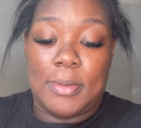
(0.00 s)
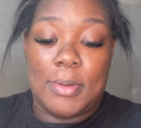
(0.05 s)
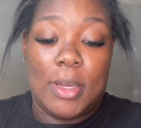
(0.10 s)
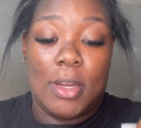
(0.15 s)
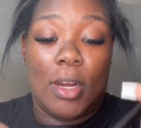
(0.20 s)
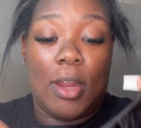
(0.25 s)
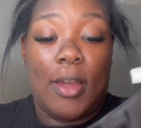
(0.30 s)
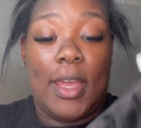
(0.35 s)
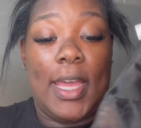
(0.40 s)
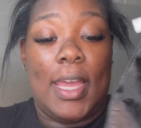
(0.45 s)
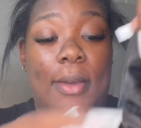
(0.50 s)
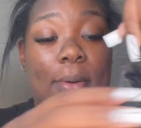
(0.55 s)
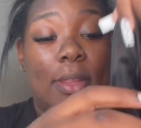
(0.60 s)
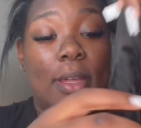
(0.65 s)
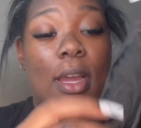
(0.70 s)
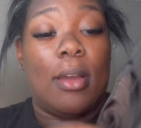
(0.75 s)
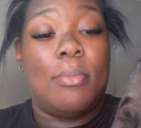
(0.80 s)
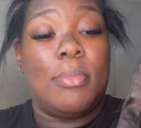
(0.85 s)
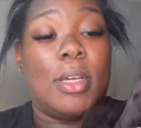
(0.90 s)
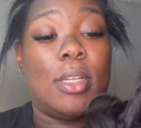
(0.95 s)
we're gonna go ahead with
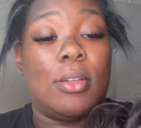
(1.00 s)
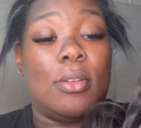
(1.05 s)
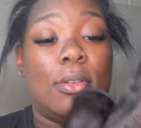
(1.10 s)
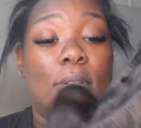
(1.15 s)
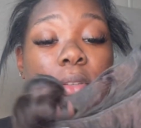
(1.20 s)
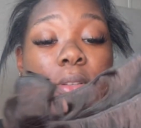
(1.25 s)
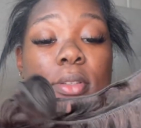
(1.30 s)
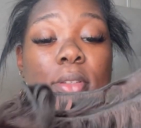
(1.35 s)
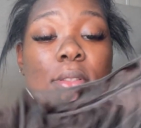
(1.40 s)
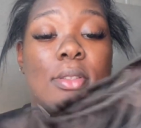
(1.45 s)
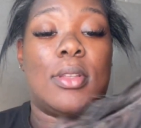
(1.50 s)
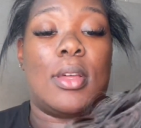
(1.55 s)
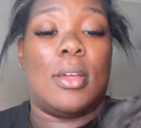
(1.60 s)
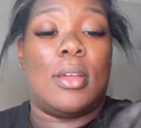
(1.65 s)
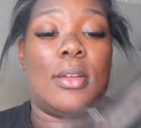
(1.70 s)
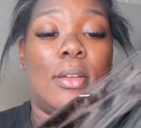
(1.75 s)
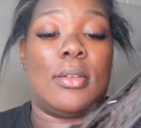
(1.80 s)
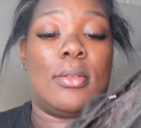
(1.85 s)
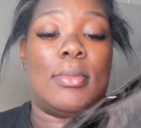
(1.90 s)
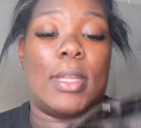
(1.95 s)
our bundles.
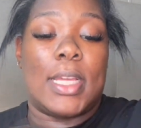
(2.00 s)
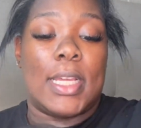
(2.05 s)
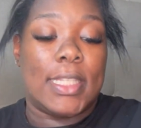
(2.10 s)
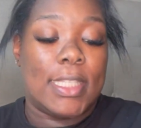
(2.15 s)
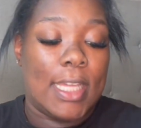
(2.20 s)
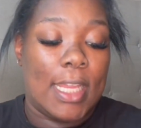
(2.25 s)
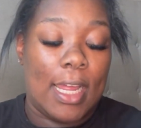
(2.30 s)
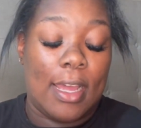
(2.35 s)
Like I said, I